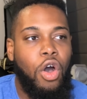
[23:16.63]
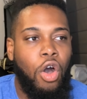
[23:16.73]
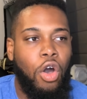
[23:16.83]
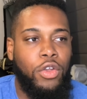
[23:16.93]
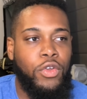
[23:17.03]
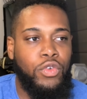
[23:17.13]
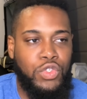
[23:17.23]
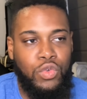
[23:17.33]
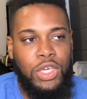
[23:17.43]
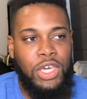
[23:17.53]
on
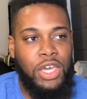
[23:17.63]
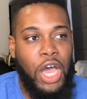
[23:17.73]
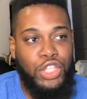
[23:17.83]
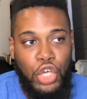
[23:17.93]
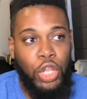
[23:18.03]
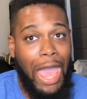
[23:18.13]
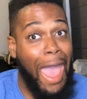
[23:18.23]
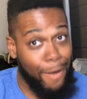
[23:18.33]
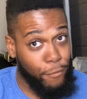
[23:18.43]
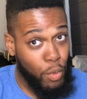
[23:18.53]
Uzuki until
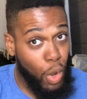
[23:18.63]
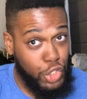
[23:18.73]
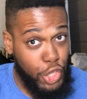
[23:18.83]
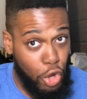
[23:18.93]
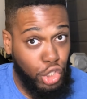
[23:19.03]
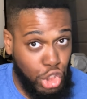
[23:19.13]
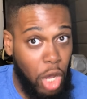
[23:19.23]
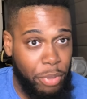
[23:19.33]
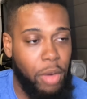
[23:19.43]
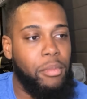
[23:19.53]
everyone's there to
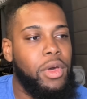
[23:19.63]
jump him.